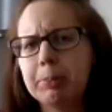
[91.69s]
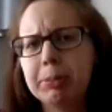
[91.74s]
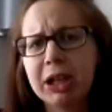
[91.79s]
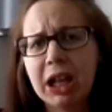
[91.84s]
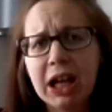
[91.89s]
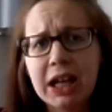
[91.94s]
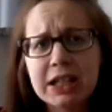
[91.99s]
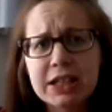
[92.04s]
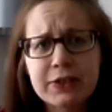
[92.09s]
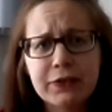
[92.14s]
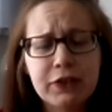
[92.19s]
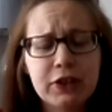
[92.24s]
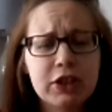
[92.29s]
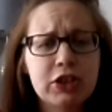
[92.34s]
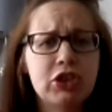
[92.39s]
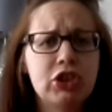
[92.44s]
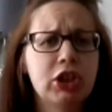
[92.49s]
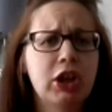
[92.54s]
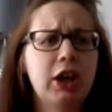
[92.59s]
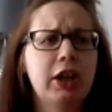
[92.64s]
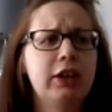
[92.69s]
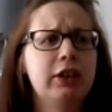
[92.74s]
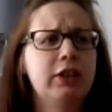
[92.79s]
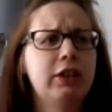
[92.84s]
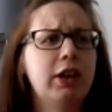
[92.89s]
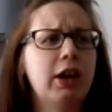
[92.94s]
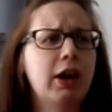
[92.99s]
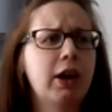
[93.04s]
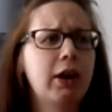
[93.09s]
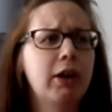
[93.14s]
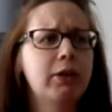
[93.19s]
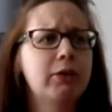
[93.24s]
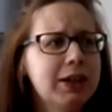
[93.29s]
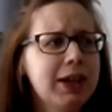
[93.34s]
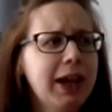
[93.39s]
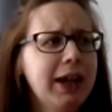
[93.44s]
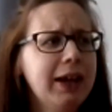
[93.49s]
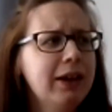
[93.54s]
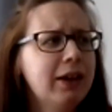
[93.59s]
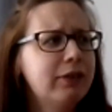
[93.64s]
Plans for the channel are
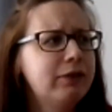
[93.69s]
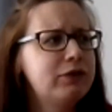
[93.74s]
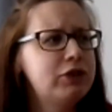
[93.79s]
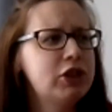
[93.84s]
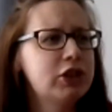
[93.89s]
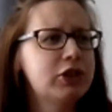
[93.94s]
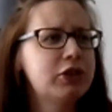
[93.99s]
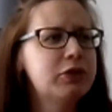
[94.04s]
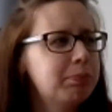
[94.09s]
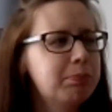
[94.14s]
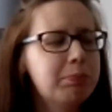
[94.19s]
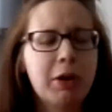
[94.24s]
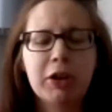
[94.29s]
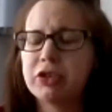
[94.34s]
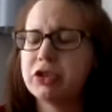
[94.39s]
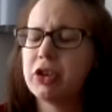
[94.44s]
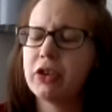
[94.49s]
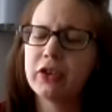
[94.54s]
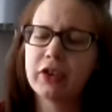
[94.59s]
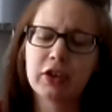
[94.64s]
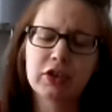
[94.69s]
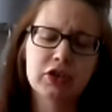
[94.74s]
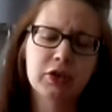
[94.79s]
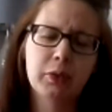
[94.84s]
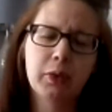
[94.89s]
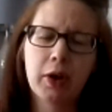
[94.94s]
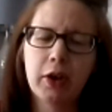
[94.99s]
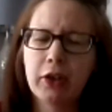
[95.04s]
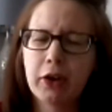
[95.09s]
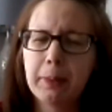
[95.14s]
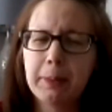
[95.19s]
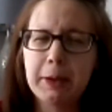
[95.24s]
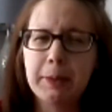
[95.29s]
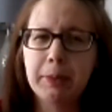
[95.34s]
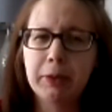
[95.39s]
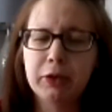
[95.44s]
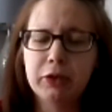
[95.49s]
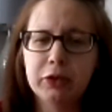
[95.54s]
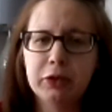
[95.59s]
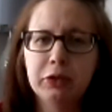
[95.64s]
kind of just much and such of what other
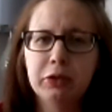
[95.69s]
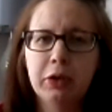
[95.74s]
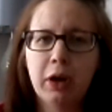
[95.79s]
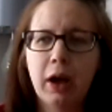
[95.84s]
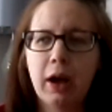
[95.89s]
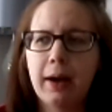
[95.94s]
people do.